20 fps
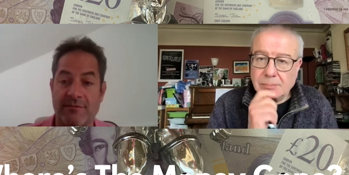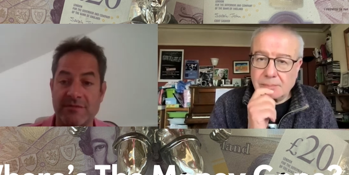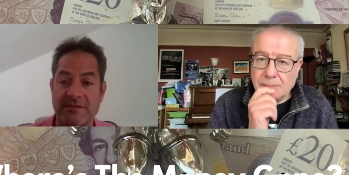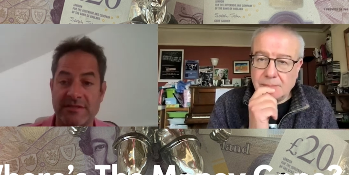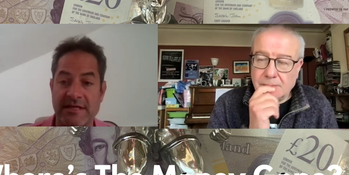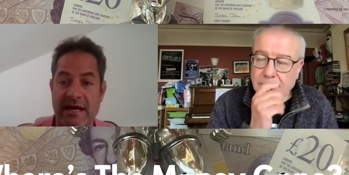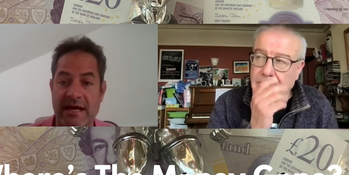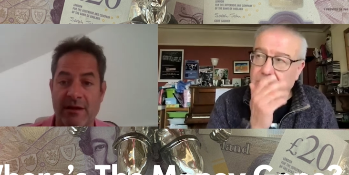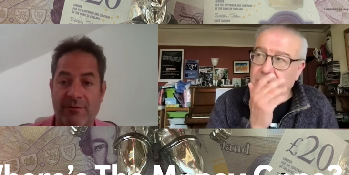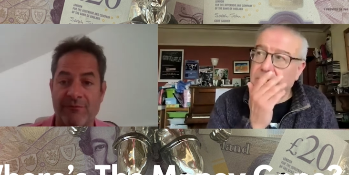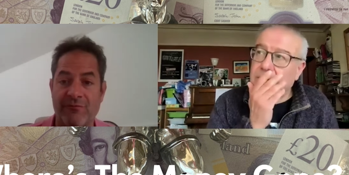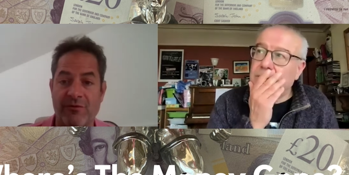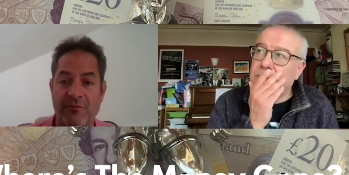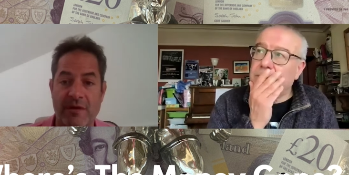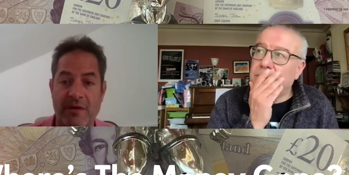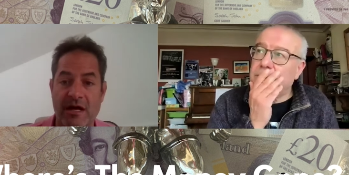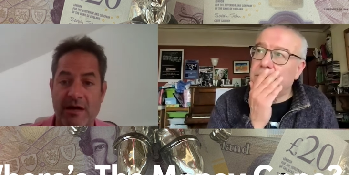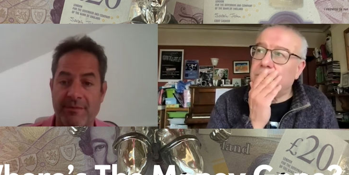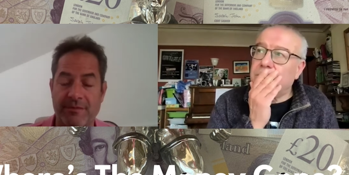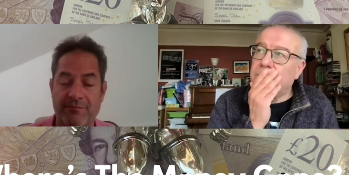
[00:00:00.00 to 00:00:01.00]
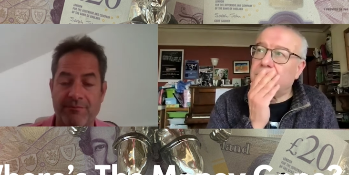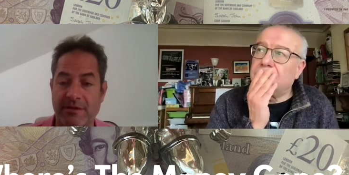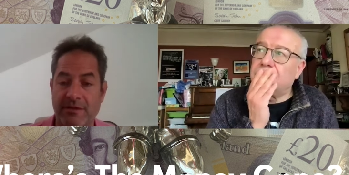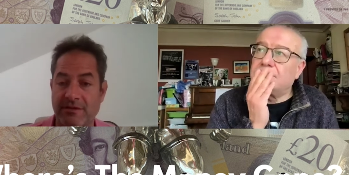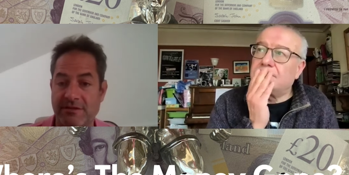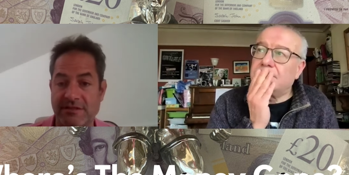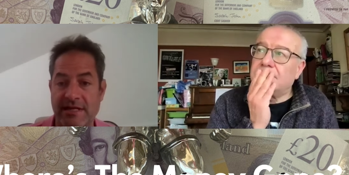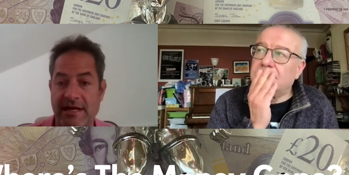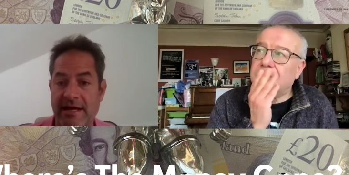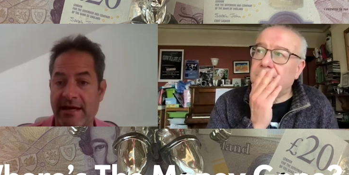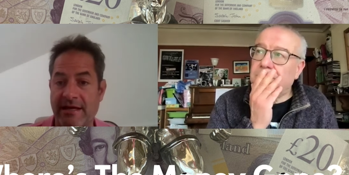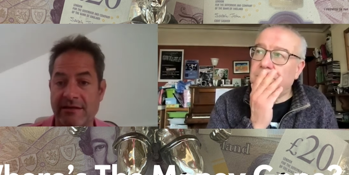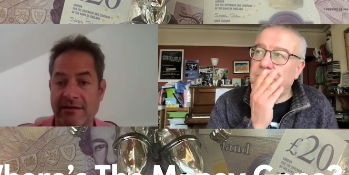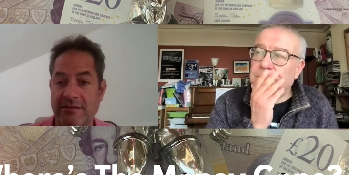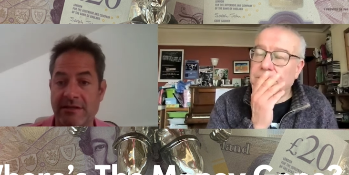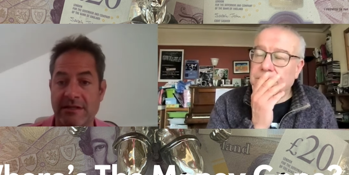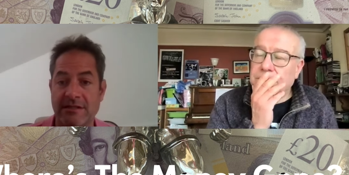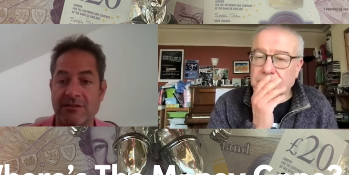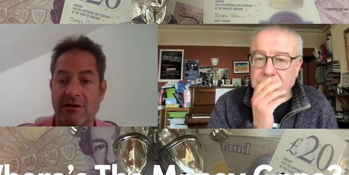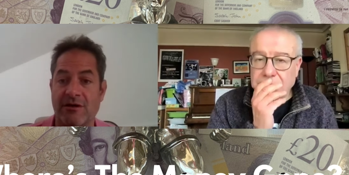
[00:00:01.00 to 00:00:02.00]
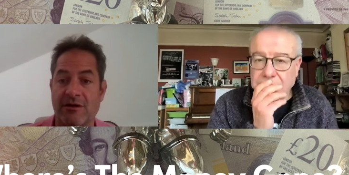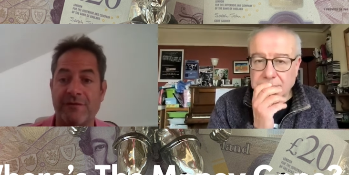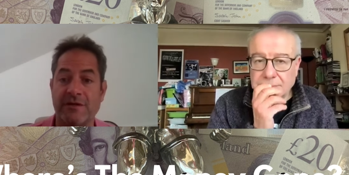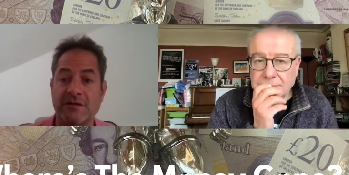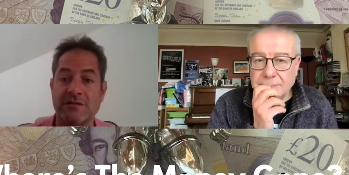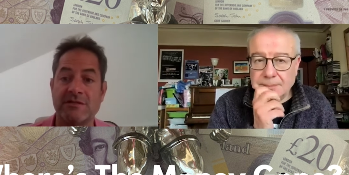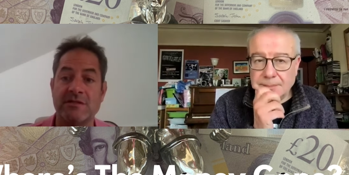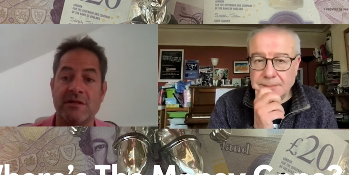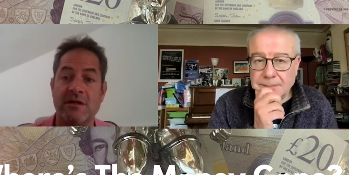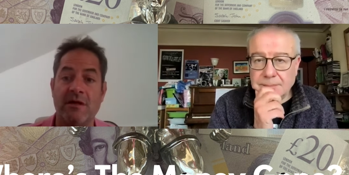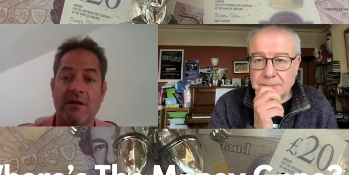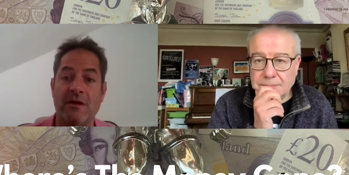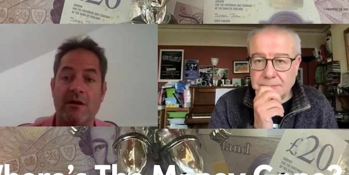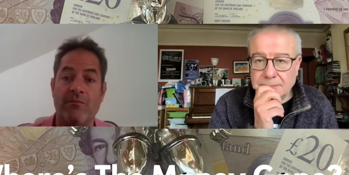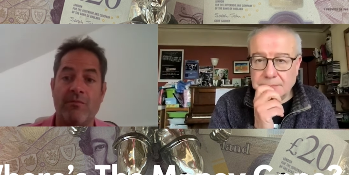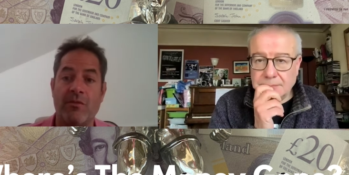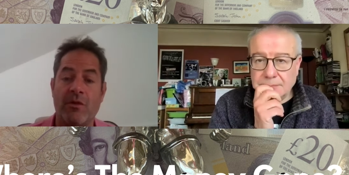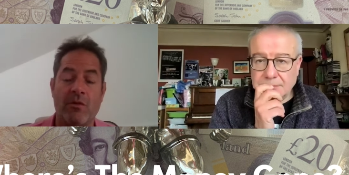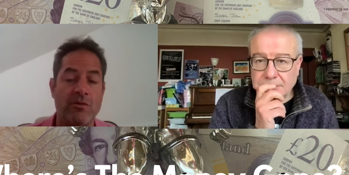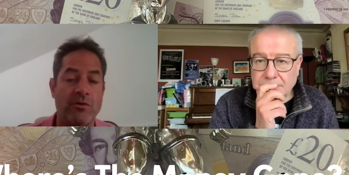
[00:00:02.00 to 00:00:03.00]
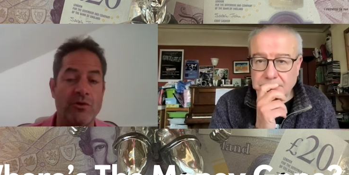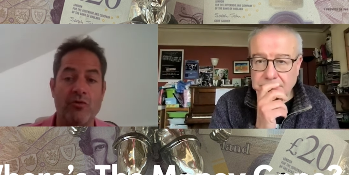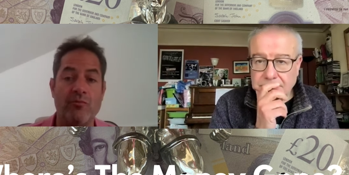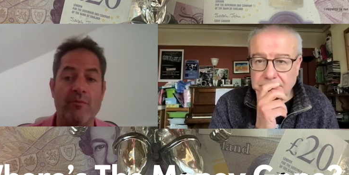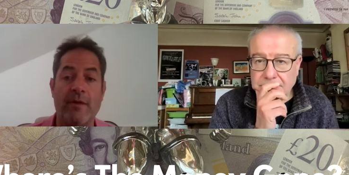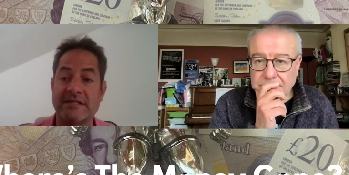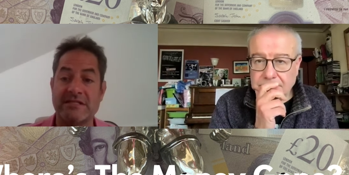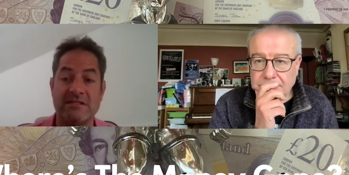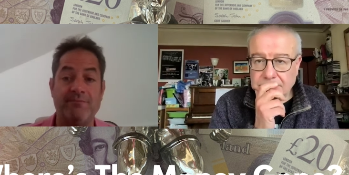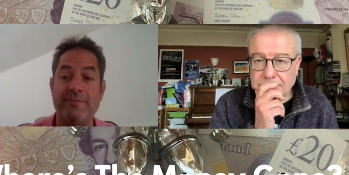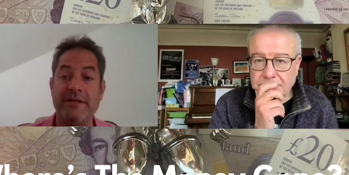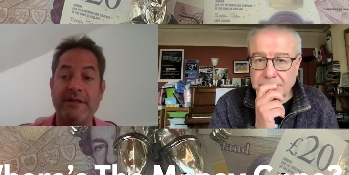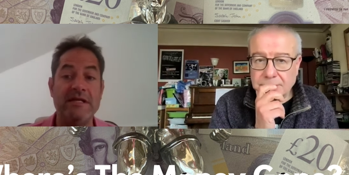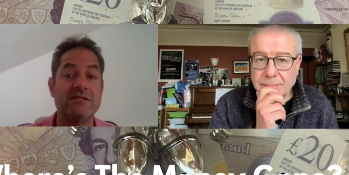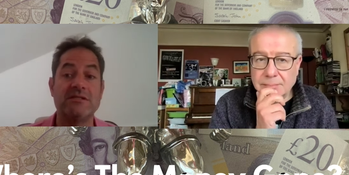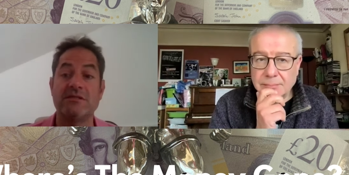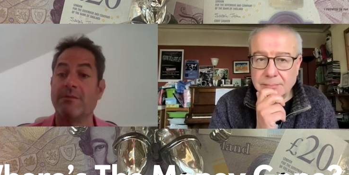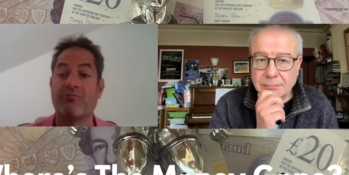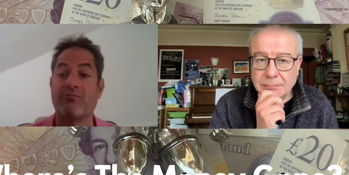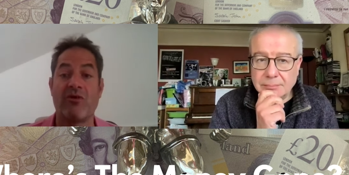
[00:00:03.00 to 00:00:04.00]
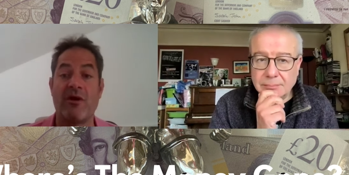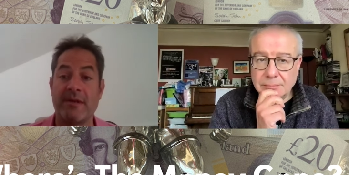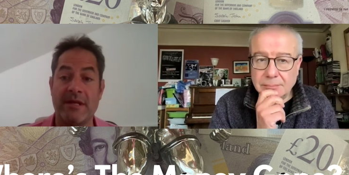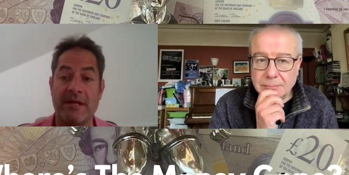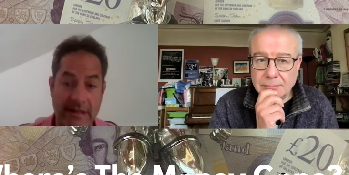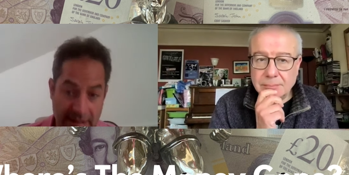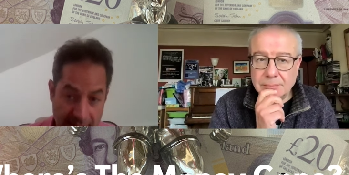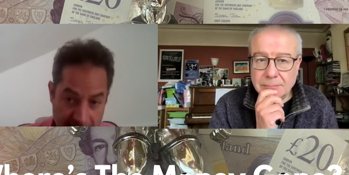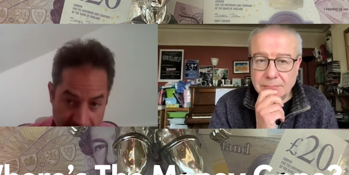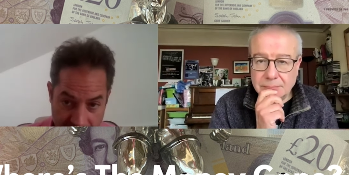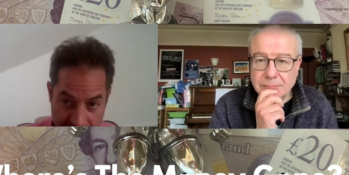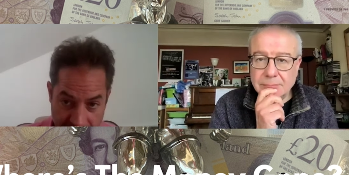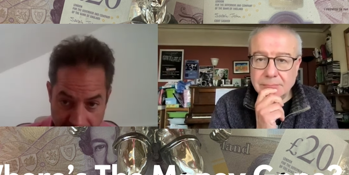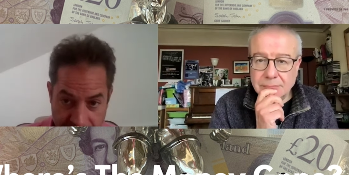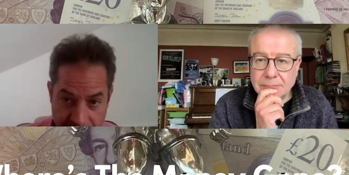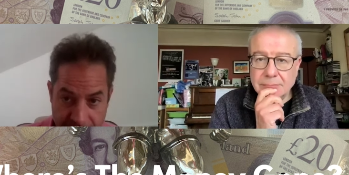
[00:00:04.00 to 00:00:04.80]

Speaker 1: comes down from Mohammed bin Zayed and his office, you must beat the Premier League,